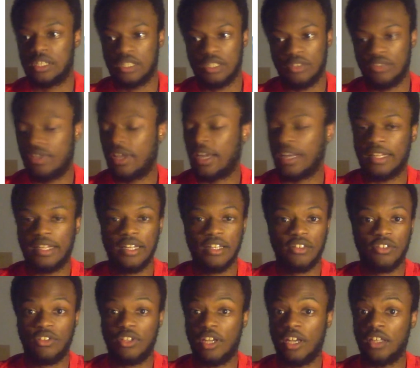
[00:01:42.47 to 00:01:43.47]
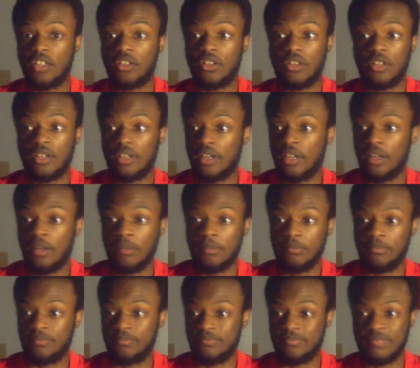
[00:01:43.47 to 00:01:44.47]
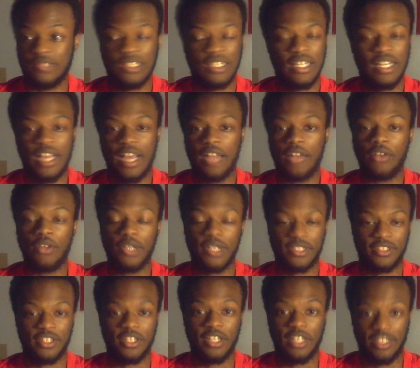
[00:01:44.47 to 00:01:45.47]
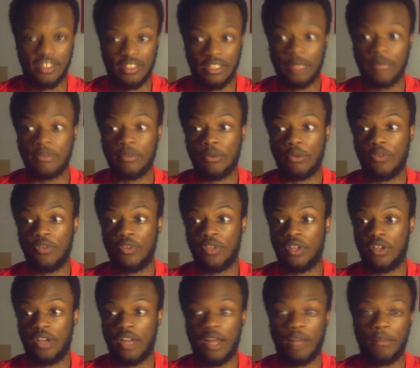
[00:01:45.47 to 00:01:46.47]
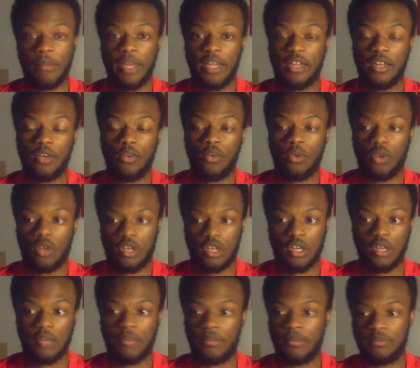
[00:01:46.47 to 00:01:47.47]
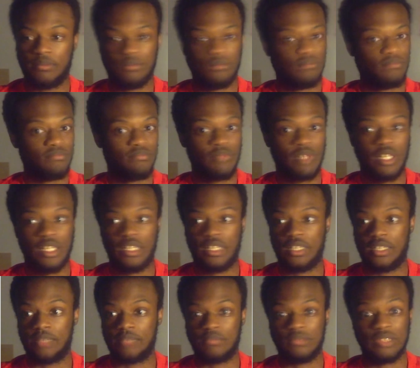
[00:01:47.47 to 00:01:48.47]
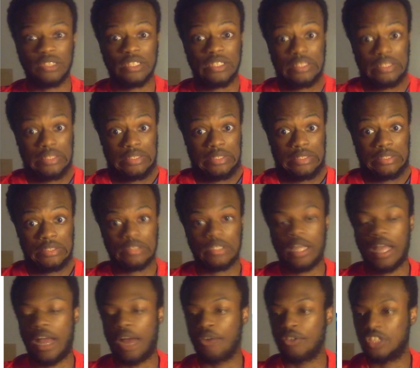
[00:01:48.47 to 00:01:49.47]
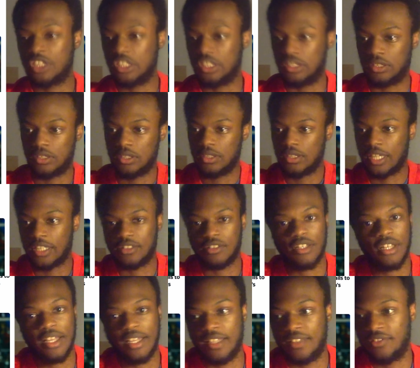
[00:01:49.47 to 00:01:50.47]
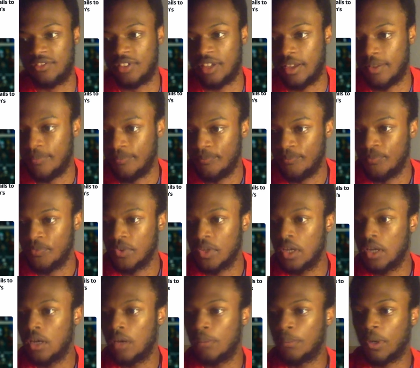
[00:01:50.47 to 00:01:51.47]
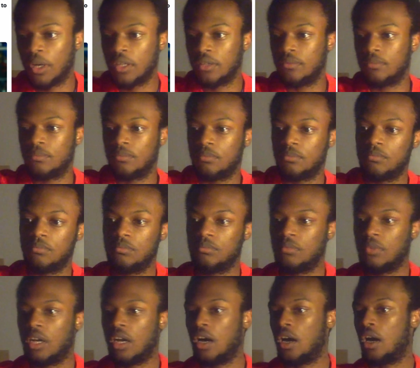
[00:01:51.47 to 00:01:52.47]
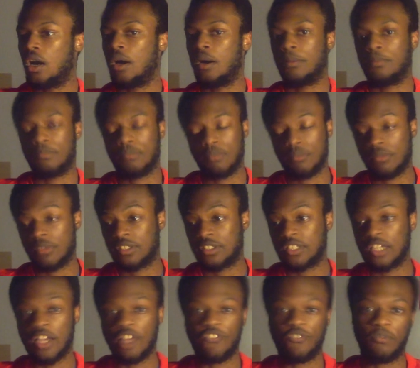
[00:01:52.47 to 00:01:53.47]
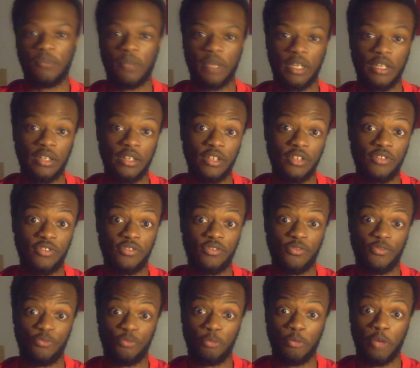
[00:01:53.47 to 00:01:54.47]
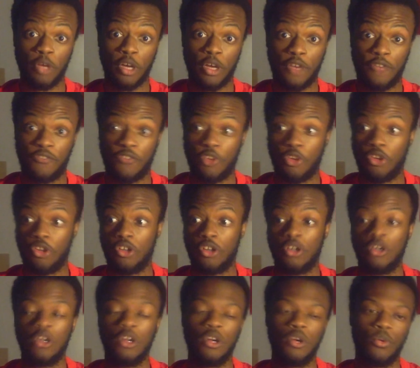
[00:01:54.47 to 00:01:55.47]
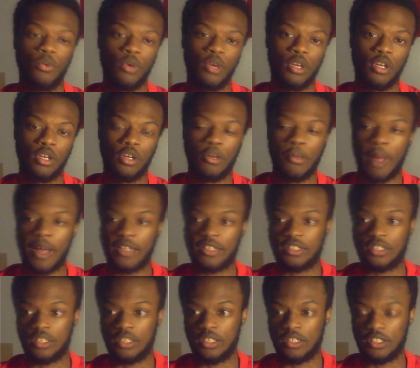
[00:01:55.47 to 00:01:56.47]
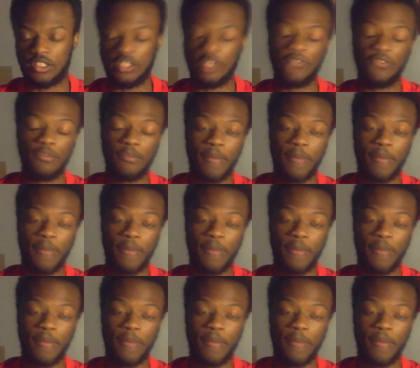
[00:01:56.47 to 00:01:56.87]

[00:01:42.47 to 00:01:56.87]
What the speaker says: you got to get it together. I know that's unacceptable over there, not making a World Cup, but ouchies. That's all I can say. But aside from Italy's failure, we're gonna shift it